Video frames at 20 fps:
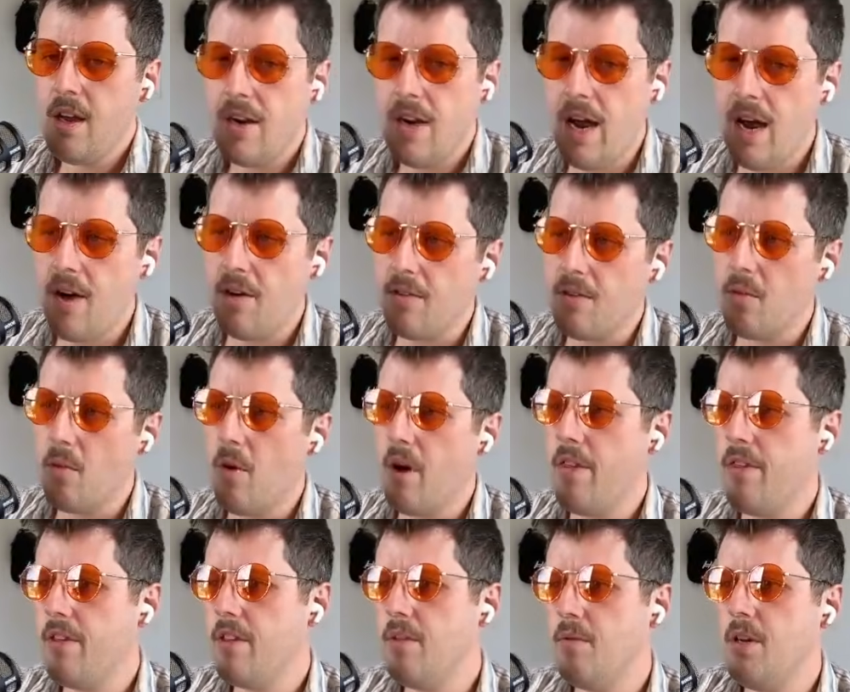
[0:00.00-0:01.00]
Now, the
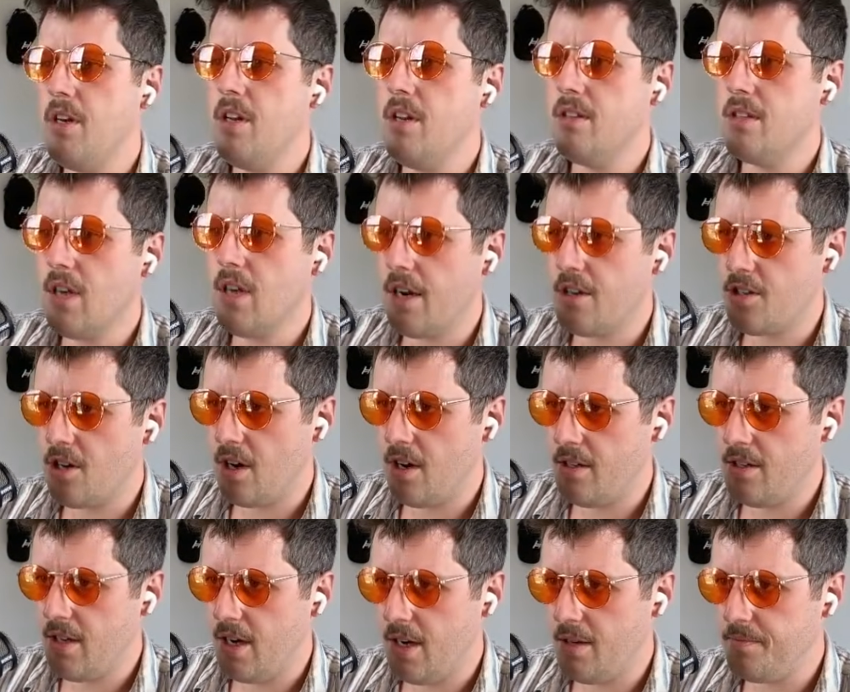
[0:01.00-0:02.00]
one thing that we didn't touch on a
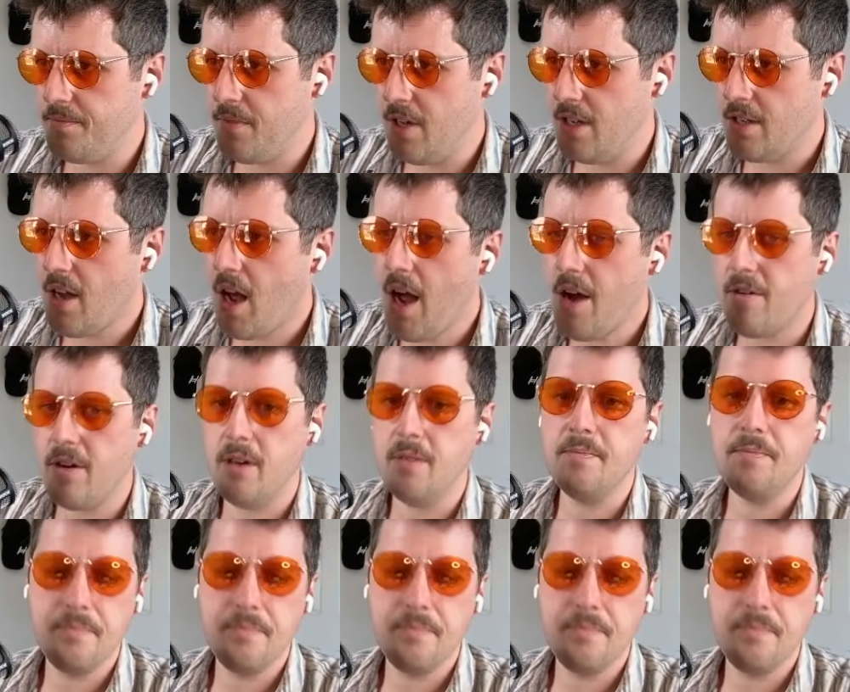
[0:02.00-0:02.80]
ton is Hyro.